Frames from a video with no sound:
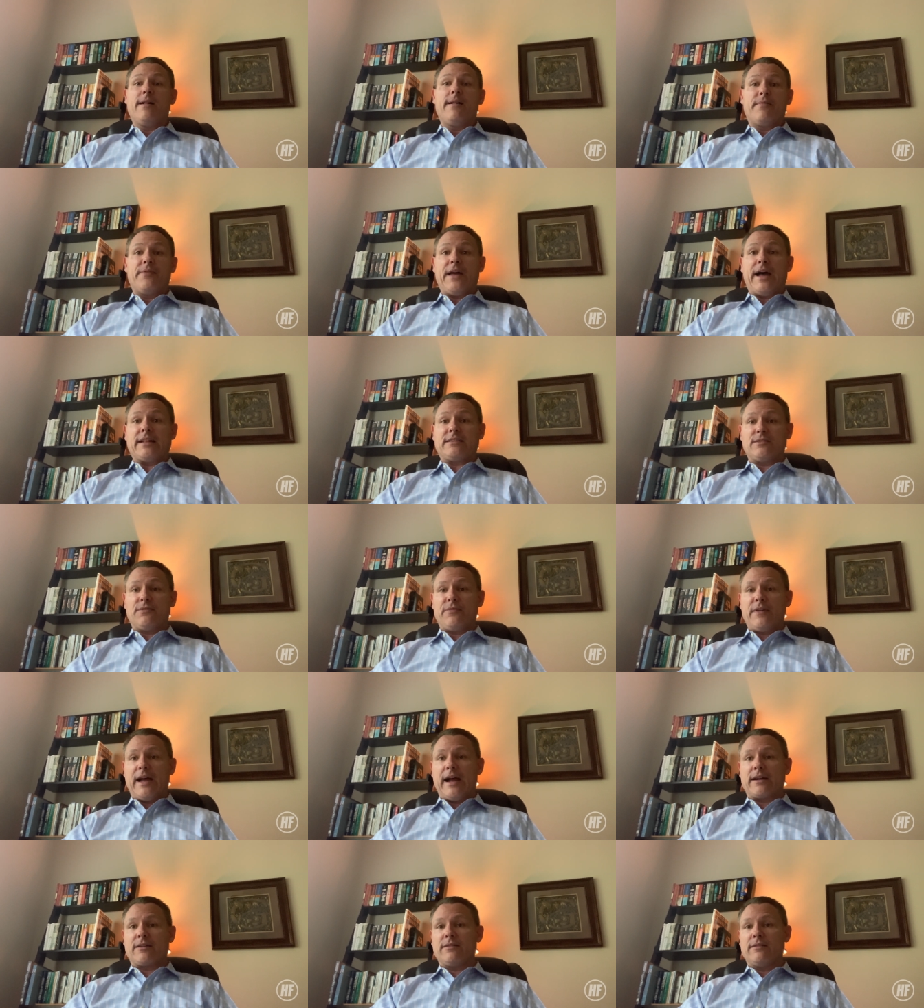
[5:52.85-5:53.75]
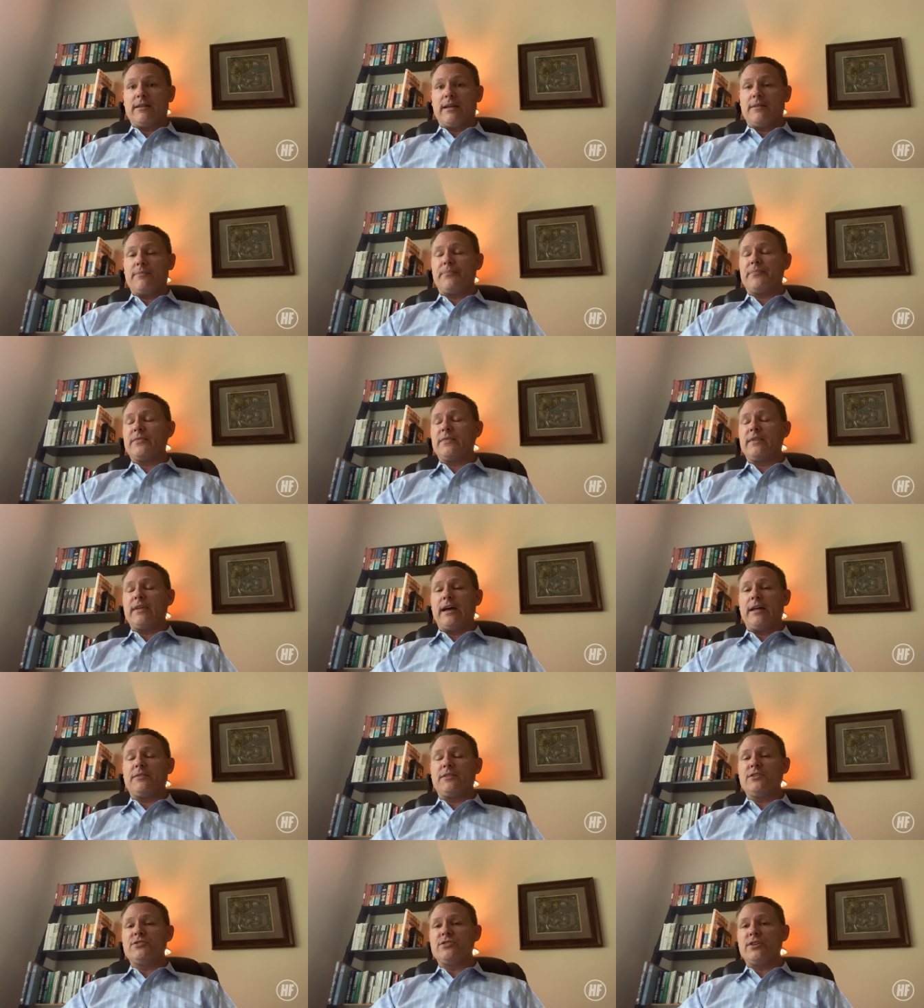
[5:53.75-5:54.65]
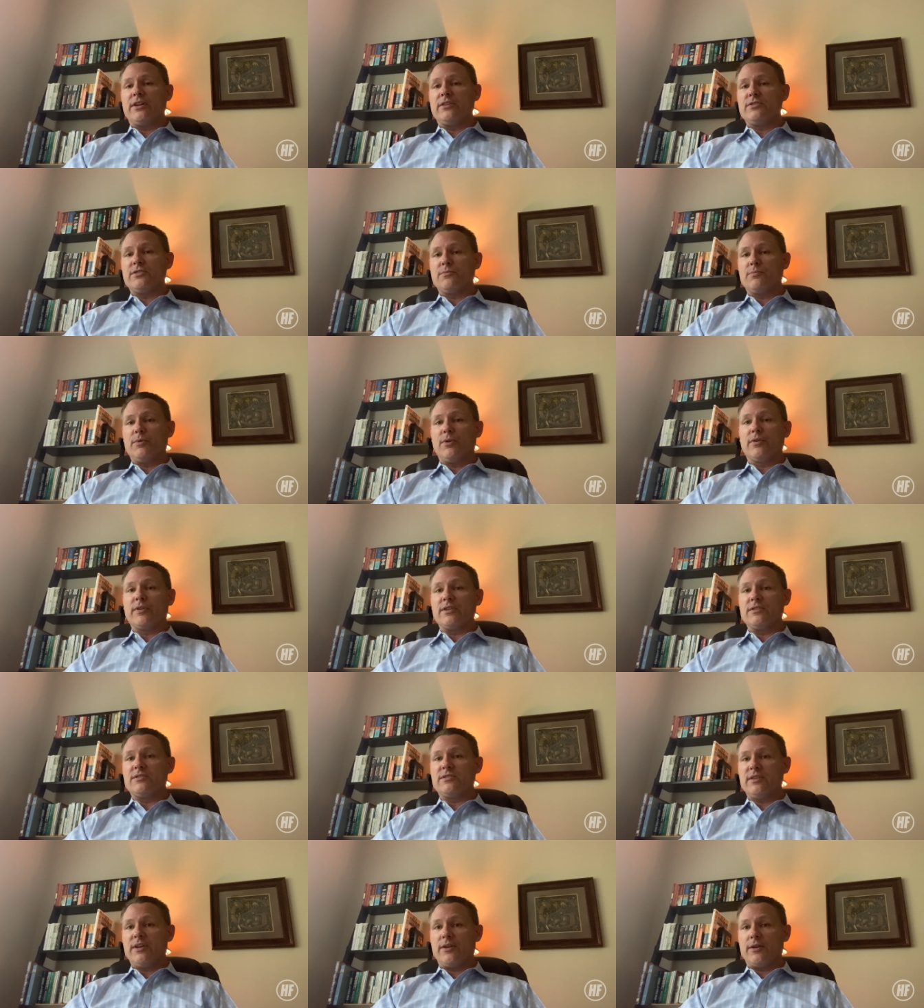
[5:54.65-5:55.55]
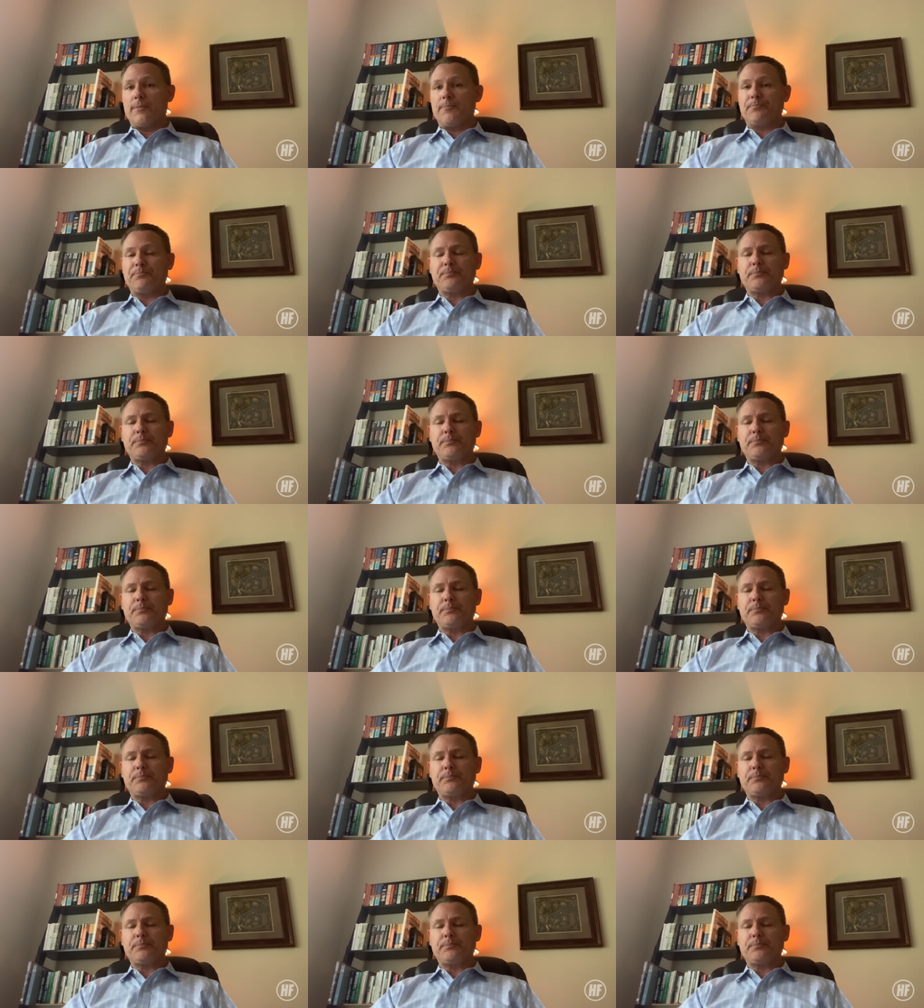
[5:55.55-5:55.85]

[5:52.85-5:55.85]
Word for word: that's a factor that, that the judges will consider.